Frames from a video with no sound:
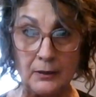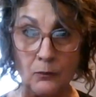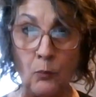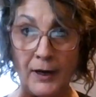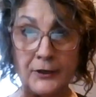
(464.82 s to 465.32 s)

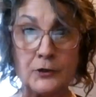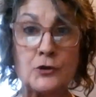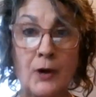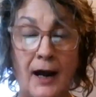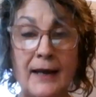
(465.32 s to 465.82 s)
what you're
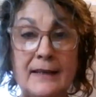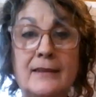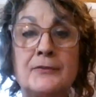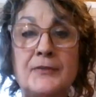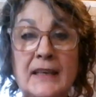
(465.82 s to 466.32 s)
trying
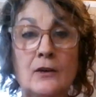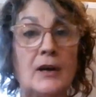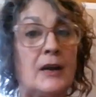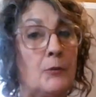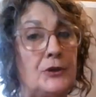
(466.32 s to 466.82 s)
to feel.
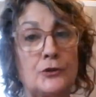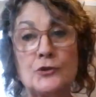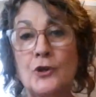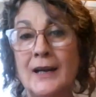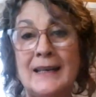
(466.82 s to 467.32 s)
And when you're
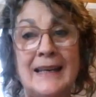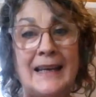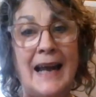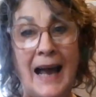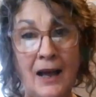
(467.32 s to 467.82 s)
trying to
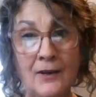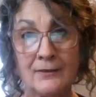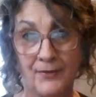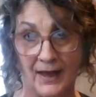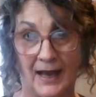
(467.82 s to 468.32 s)
get out
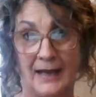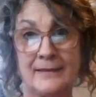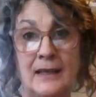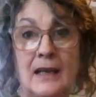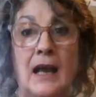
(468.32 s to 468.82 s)
of that,
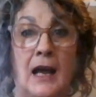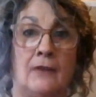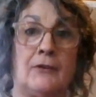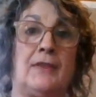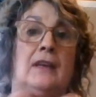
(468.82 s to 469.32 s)

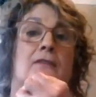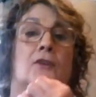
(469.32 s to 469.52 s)
everything's